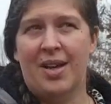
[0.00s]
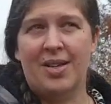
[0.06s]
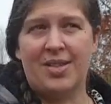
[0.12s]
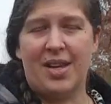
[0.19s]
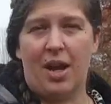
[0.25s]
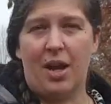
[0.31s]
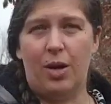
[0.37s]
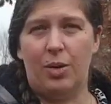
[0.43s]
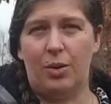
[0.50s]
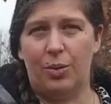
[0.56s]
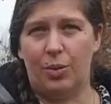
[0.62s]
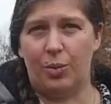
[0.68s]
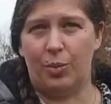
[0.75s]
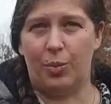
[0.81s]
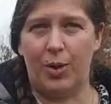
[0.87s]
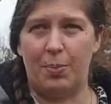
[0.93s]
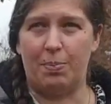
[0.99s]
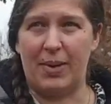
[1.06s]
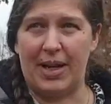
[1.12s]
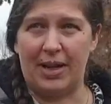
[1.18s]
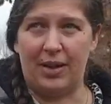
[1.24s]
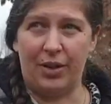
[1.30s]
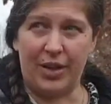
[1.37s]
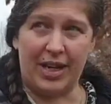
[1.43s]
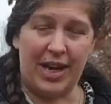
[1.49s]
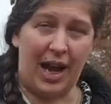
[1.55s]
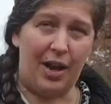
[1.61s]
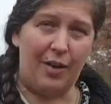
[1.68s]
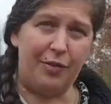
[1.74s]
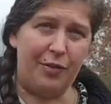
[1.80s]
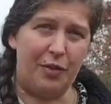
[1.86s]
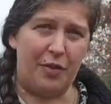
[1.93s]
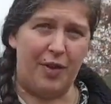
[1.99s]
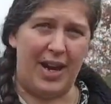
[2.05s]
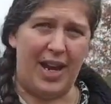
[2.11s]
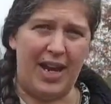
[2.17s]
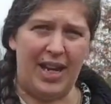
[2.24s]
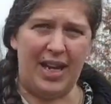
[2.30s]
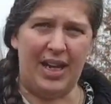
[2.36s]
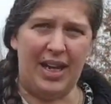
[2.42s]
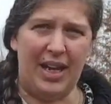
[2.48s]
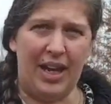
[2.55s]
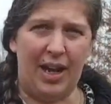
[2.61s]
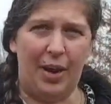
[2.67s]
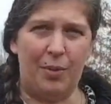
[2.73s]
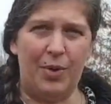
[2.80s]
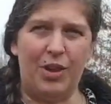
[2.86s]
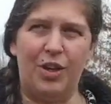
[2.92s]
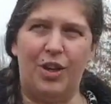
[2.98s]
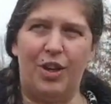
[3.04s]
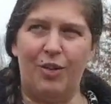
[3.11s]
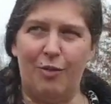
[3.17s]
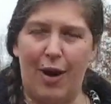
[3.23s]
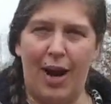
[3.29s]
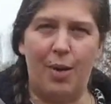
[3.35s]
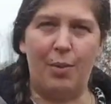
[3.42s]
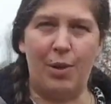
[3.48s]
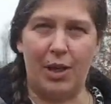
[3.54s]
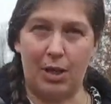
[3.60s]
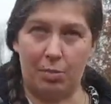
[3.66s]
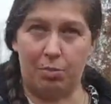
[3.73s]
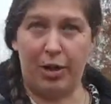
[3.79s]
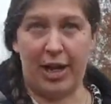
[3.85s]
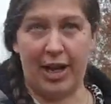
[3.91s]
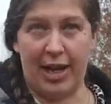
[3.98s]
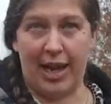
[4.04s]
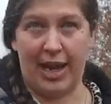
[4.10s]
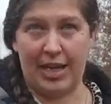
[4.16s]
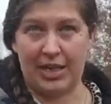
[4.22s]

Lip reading: So we'd been looking after it, and we thought, right, we're going to bring it